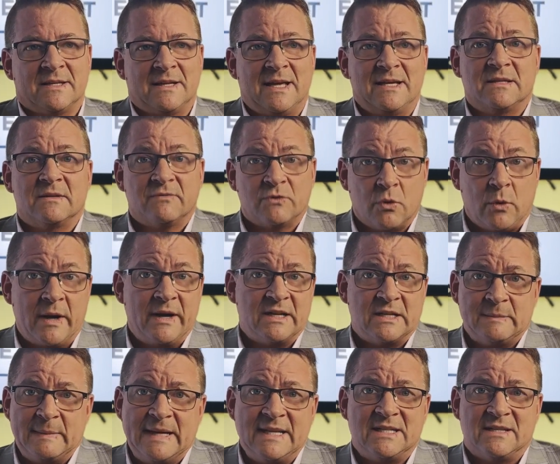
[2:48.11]
And that's quite
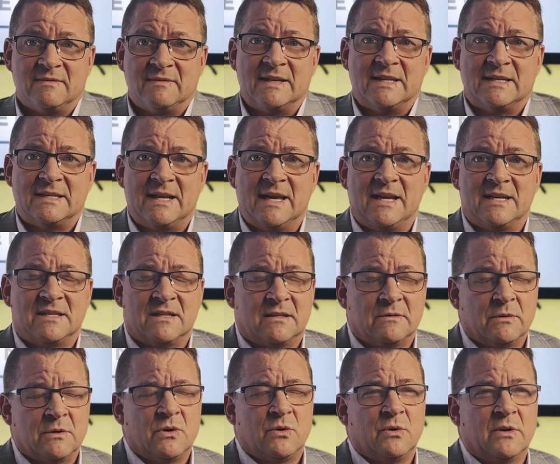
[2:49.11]
expensive these days. At the
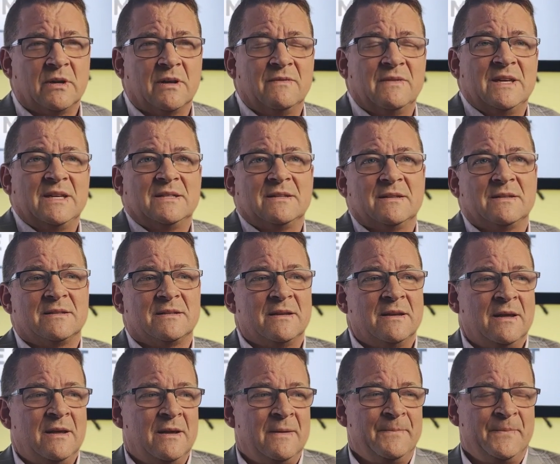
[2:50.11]
recording of this, it's
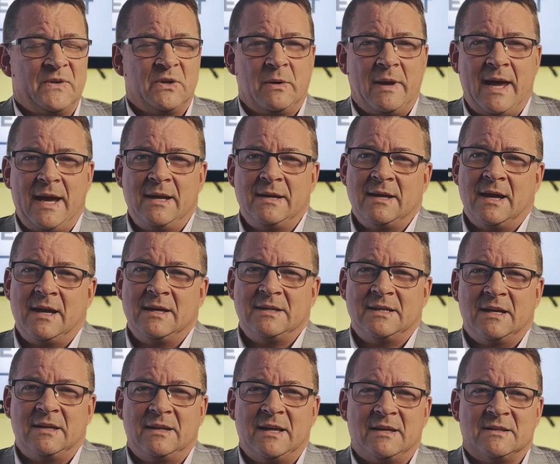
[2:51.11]
$8,000,
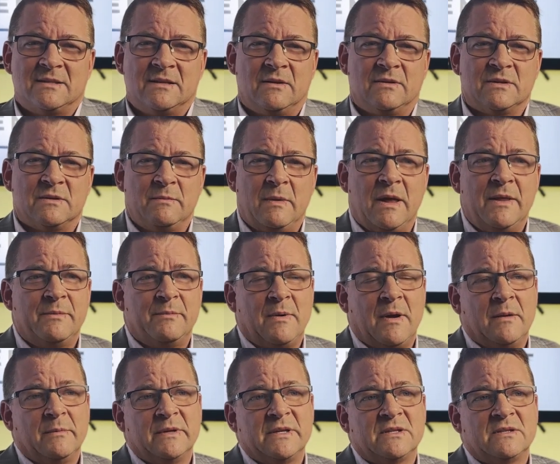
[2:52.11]
$9,000, $10,000 a month
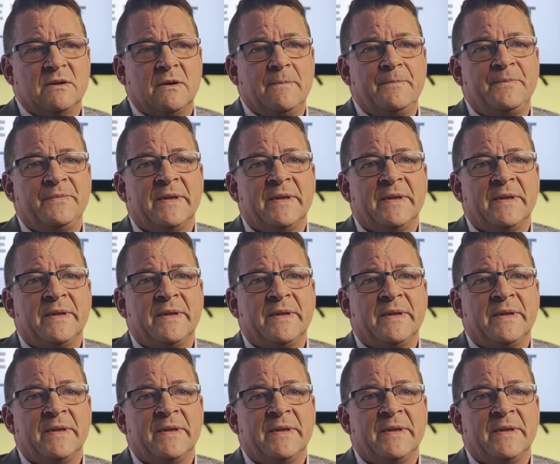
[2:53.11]
probably. So